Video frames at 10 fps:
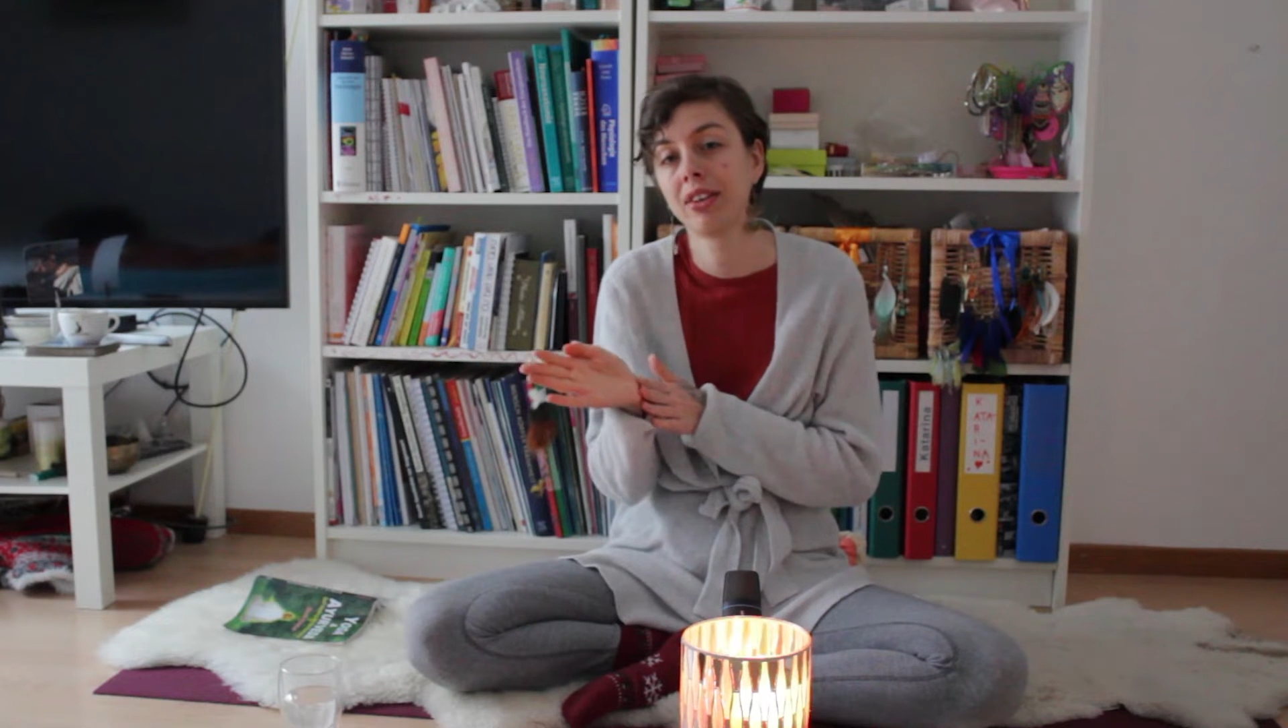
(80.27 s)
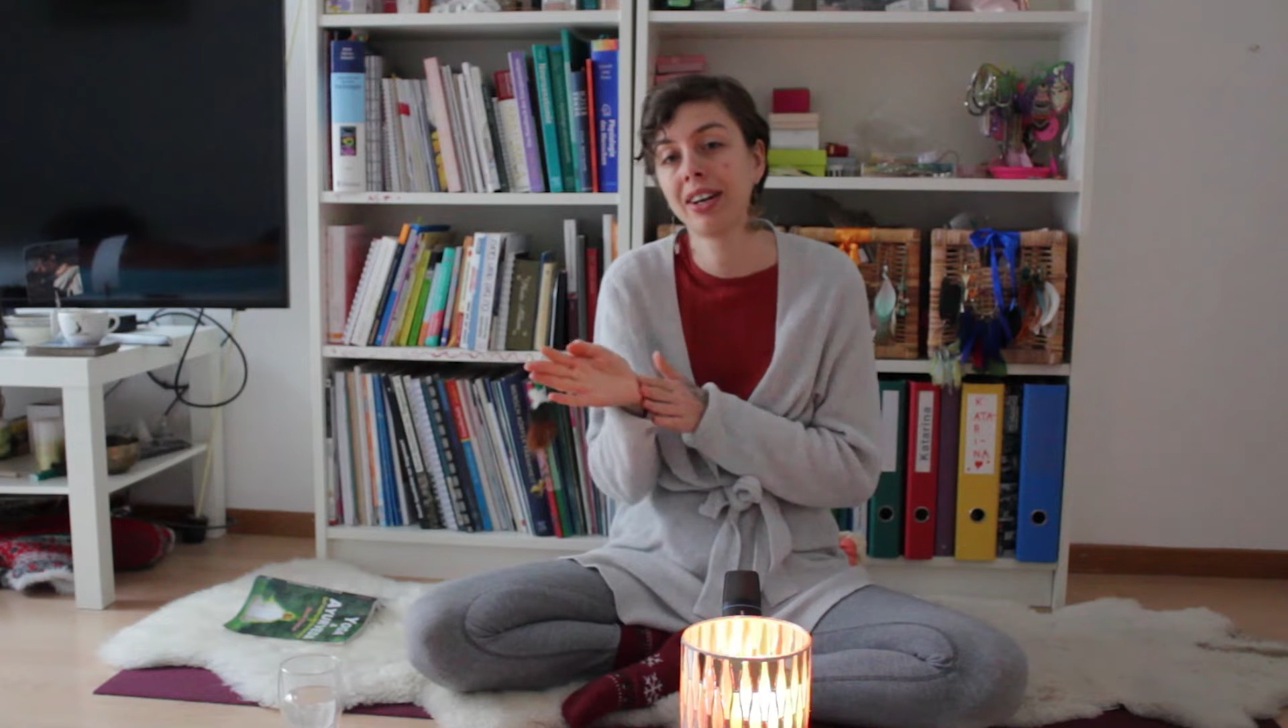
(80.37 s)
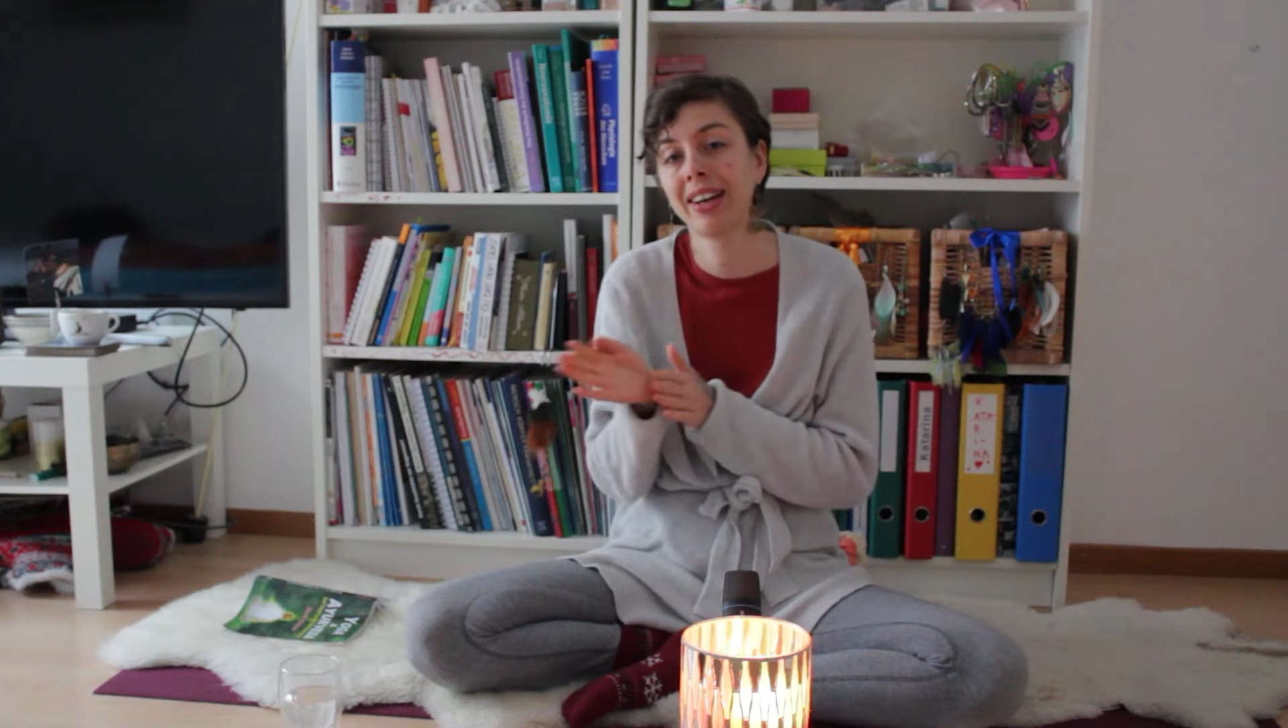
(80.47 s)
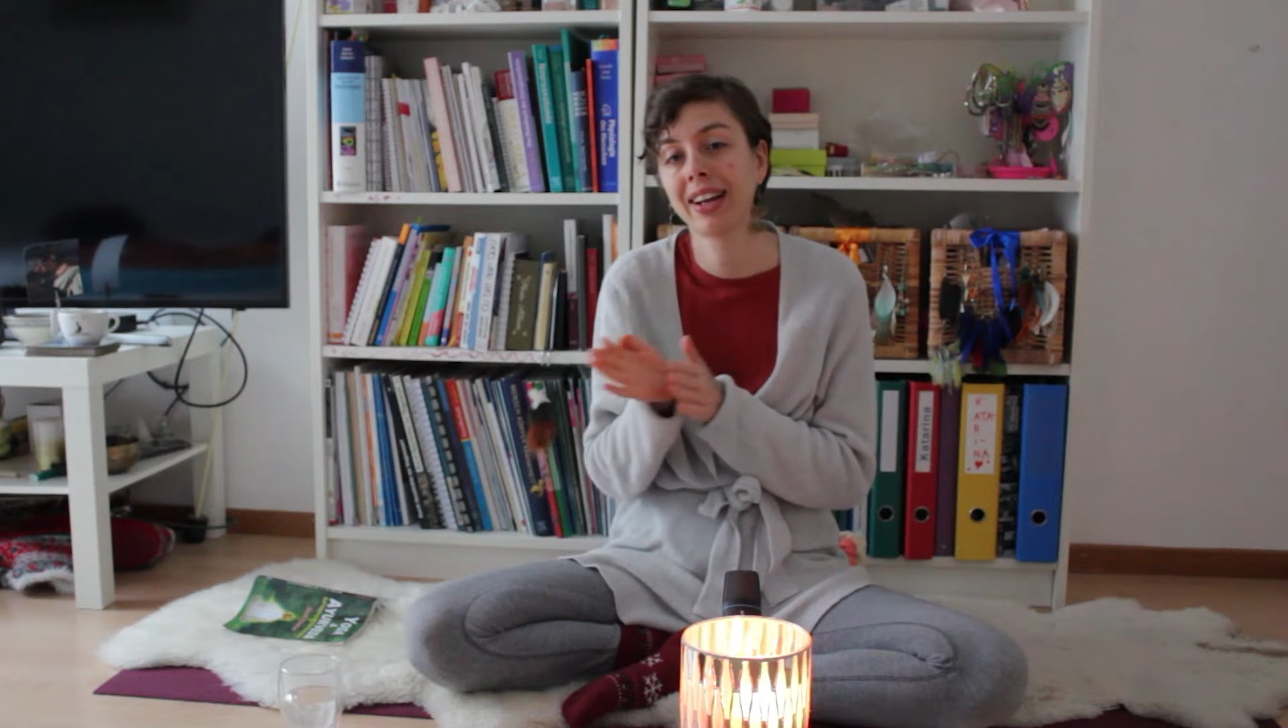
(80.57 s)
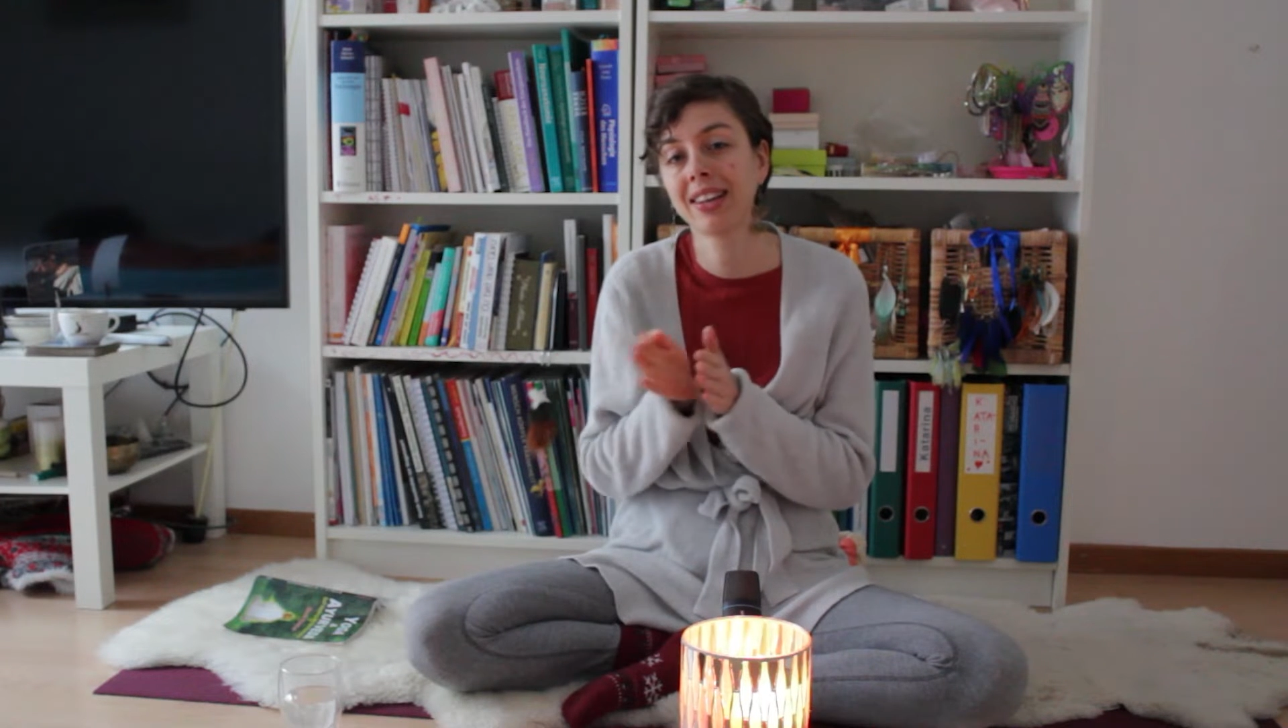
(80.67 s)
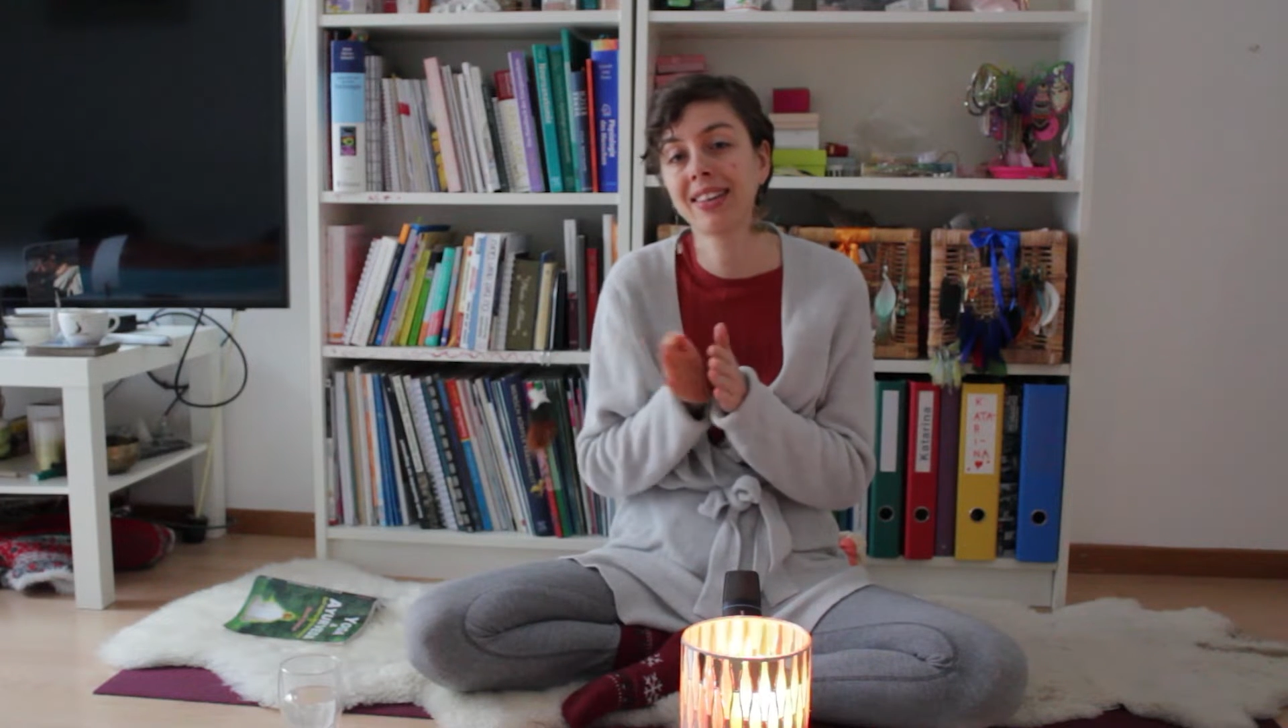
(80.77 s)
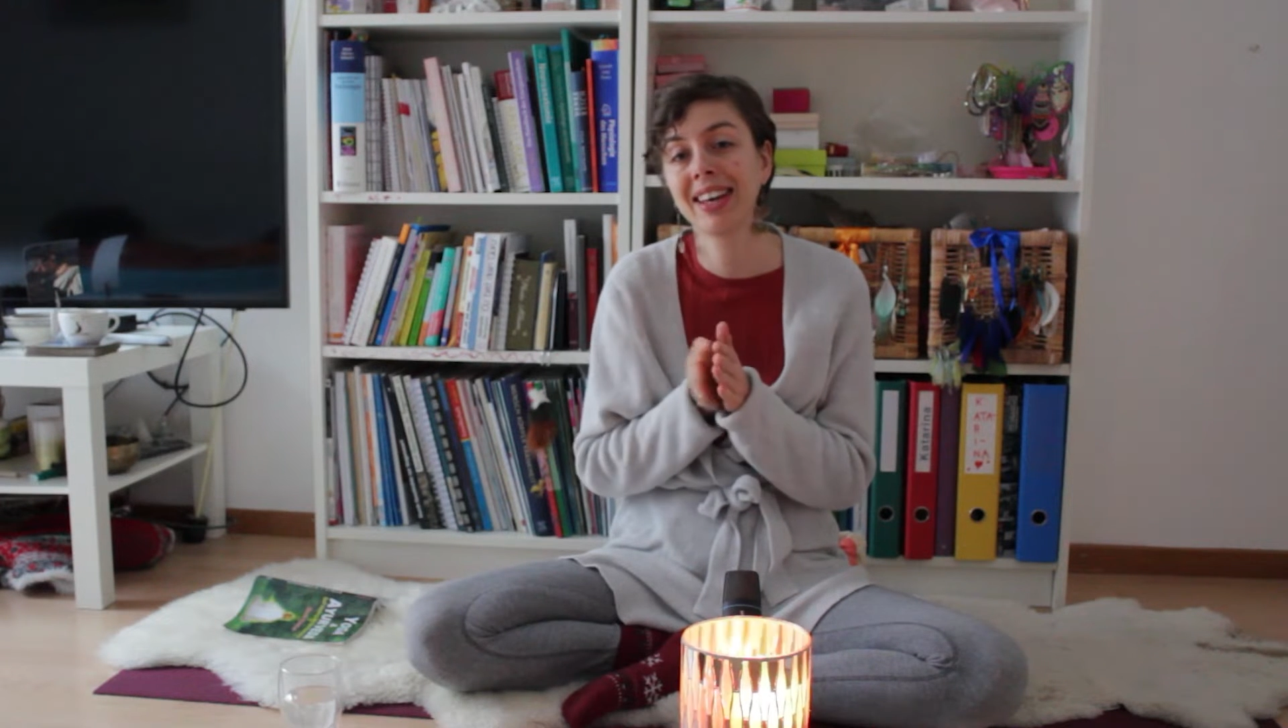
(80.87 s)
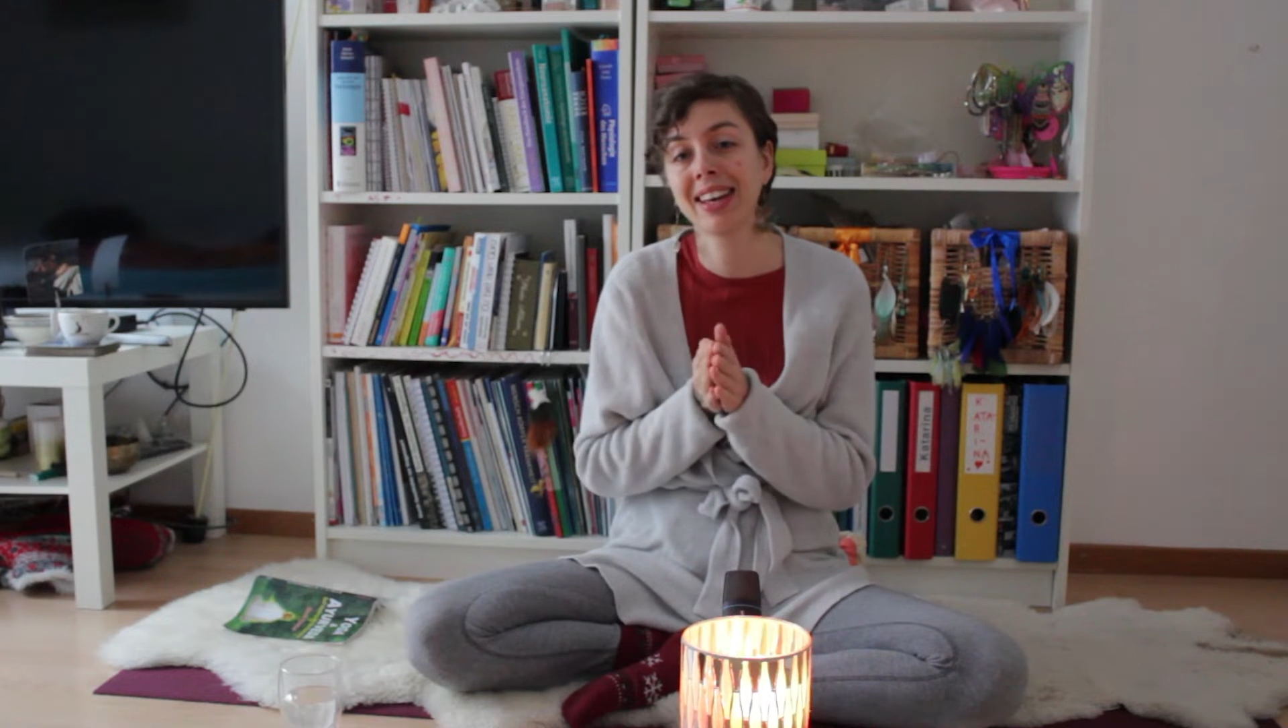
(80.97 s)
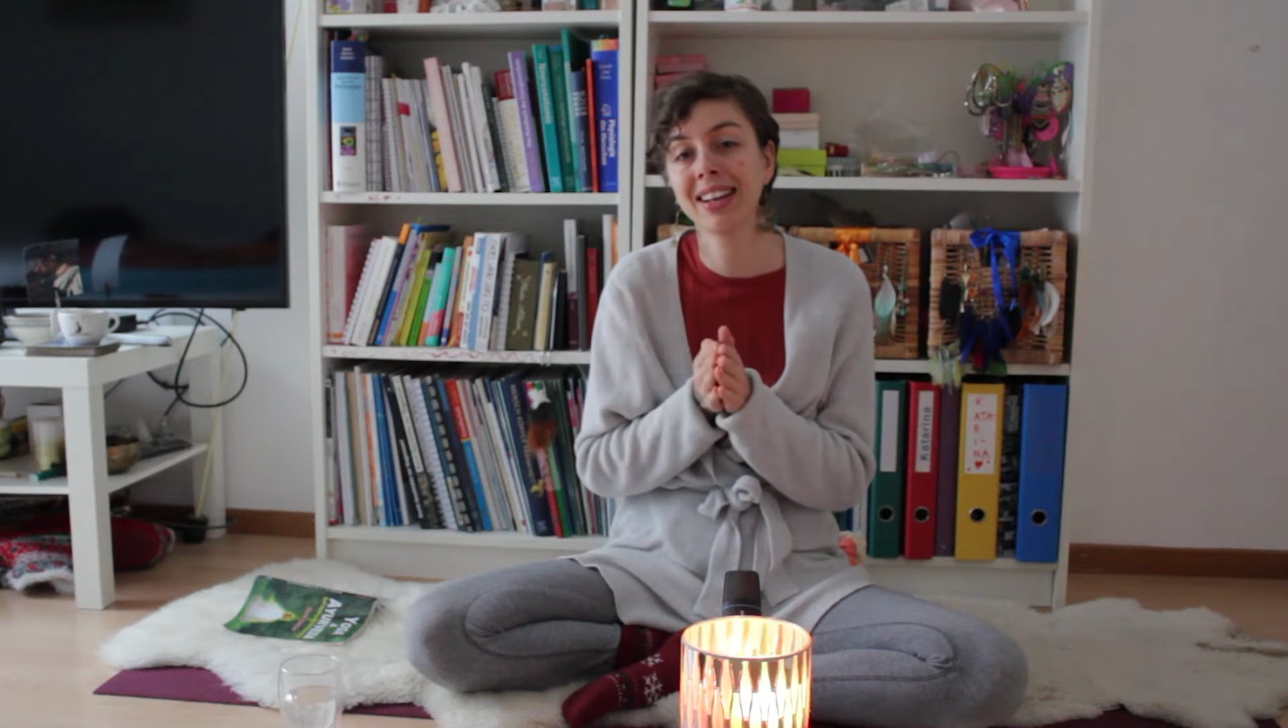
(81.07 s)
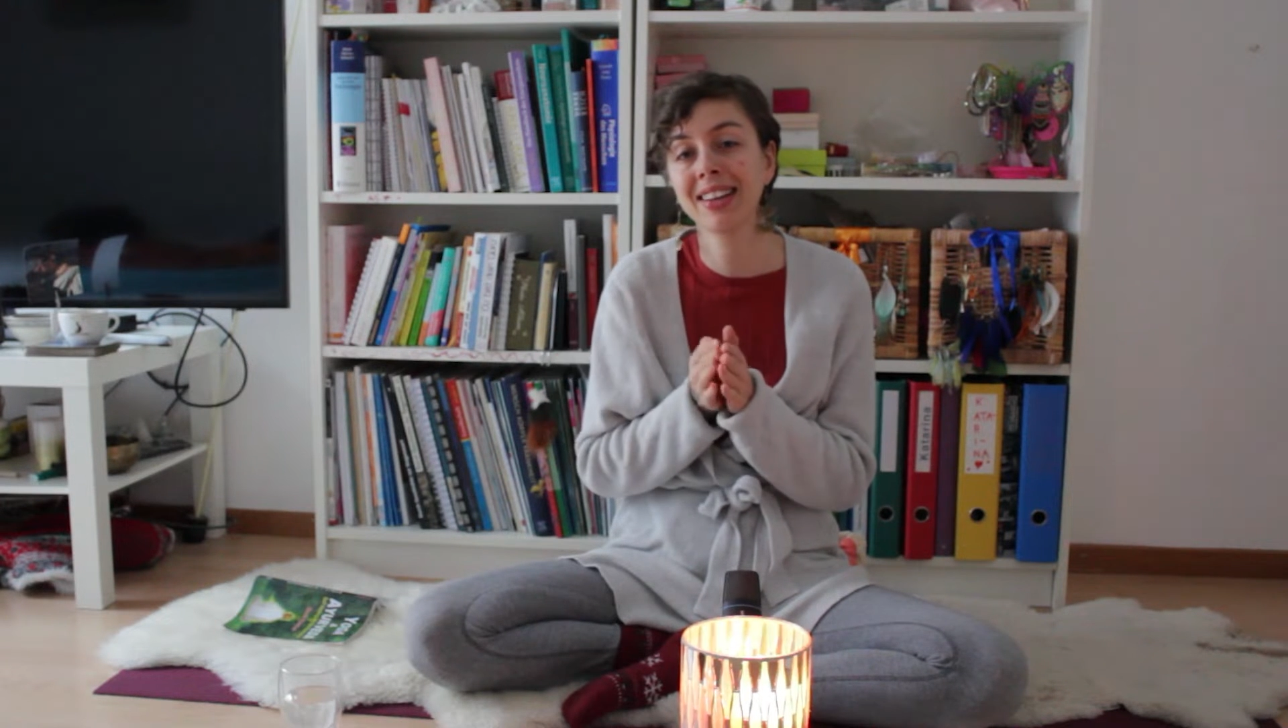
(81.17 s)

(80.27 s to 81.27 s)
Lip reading: and like taking